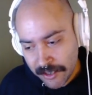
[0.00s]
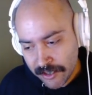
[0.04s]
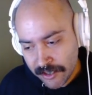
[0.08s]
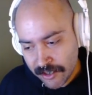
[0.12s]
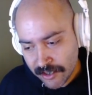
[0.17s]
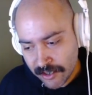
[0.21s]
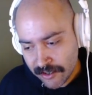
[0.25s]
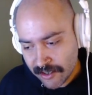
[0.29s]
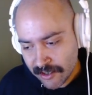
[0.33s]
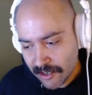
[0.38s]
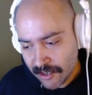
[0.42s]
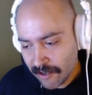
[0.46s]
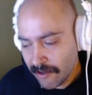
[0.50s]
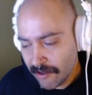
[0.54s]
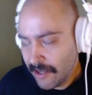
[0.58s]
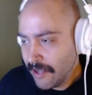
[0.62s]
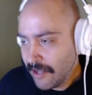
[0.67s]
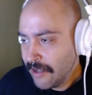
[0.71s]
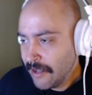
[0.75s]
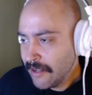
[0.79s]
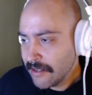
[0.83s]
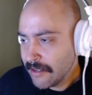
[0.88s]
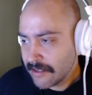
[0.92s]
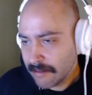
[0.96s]
And so
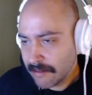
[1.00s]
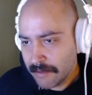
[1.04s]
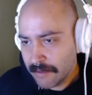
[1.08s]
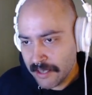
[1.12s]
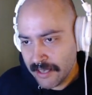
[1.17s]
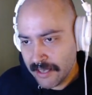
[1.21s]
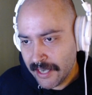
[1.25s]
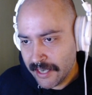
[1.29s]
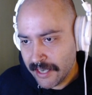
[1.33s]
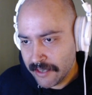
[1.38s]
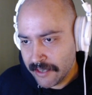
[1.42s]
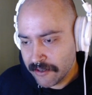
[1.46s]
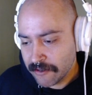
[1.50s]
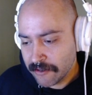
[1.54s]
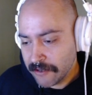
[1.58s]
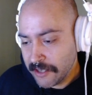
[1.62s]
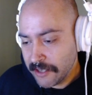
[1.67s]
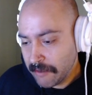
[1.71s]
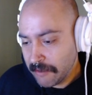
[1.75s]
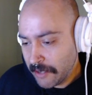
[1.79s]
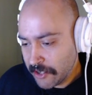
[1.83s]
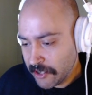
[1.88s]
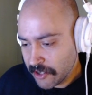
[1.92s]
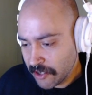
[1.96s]
something like a
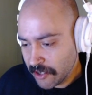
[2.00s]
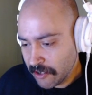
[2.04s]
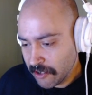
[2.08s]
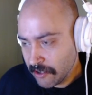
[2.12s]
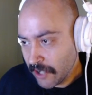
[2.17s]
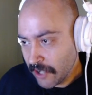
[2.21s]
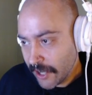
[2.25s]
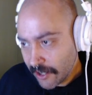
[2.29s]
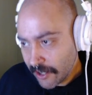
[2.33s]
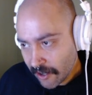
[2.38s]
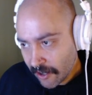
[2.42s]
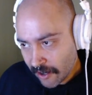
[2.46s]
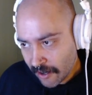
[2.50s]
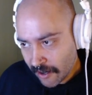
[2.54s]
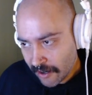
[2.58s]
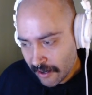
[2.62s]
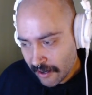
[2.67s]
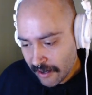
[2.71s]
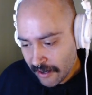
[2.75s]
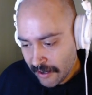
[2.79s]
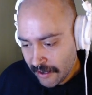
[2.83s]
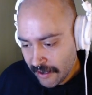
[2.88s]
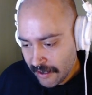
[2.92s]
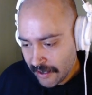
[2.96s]
three-dimensional LiDAR
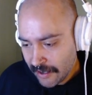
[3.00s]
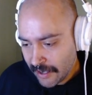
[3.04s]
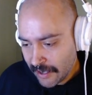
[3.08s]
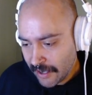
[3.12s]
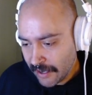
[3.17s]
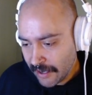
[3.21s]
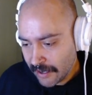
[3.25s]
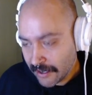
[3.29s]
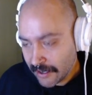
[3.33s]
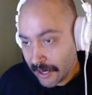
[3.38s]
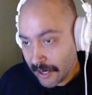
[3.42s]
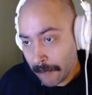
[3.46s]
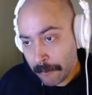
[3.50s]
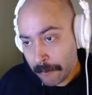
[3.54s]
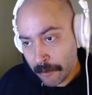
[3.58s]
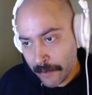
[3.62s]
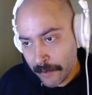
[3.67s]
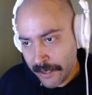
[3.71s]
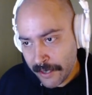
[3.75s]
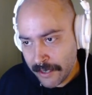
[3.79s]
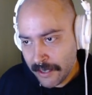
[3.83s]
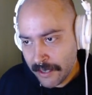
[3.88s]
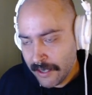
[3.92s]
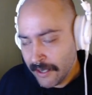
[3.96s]

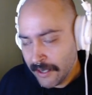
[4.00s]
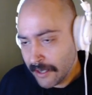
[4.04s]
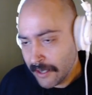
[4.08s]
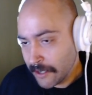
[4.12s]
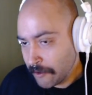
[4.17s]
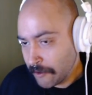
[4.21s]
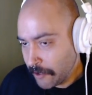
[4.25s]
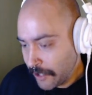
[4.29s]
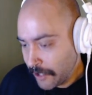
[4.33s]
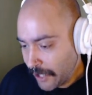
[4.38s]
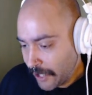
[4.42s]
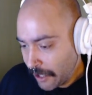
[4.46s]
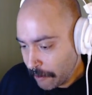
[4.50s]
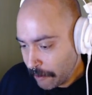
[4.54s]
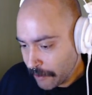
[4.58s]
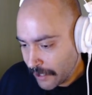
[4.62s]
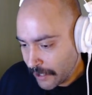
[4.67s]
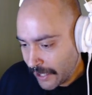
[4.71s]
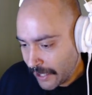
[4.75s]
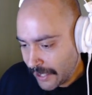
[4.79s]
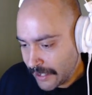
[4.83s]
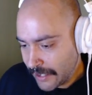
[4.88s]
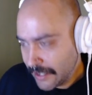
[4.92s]
complement can really help that.